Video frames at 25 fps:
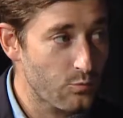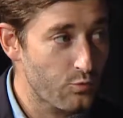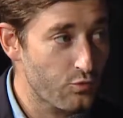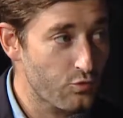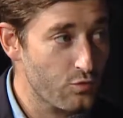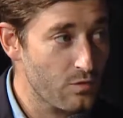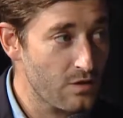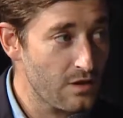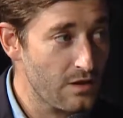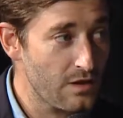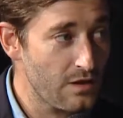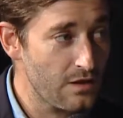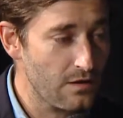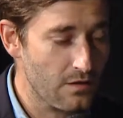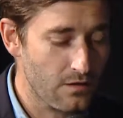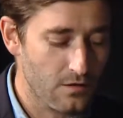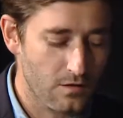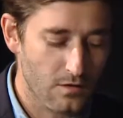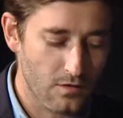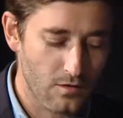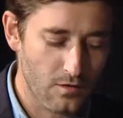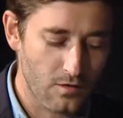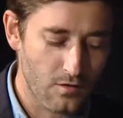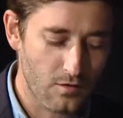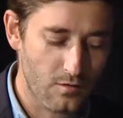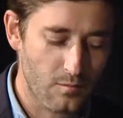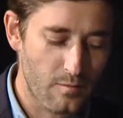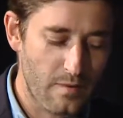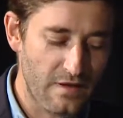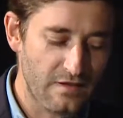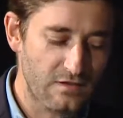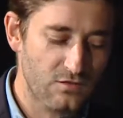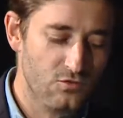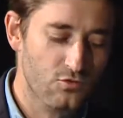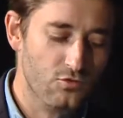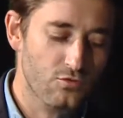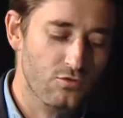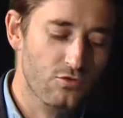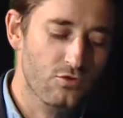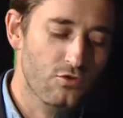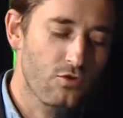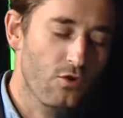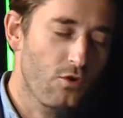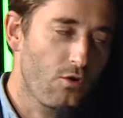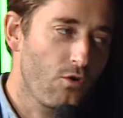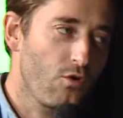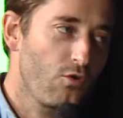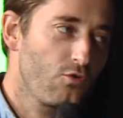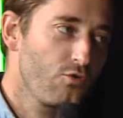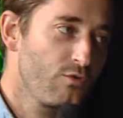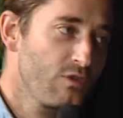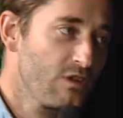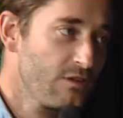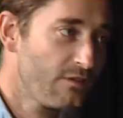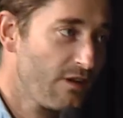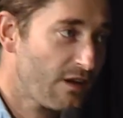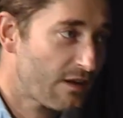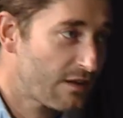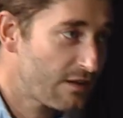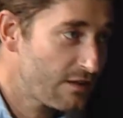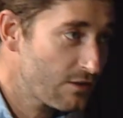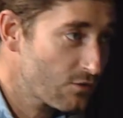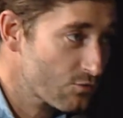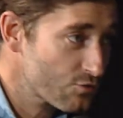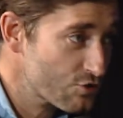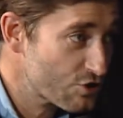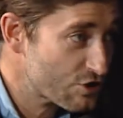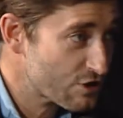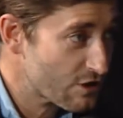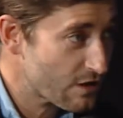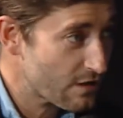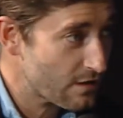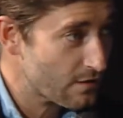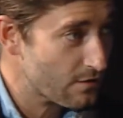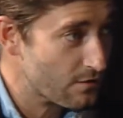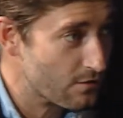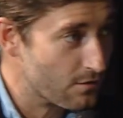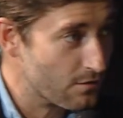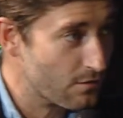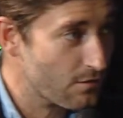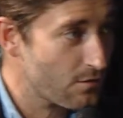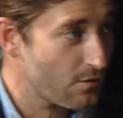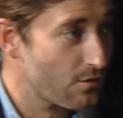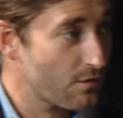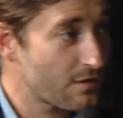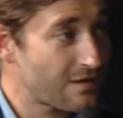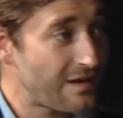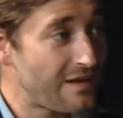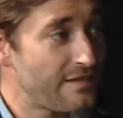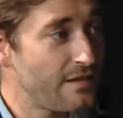you studied for 4 years in communications, and then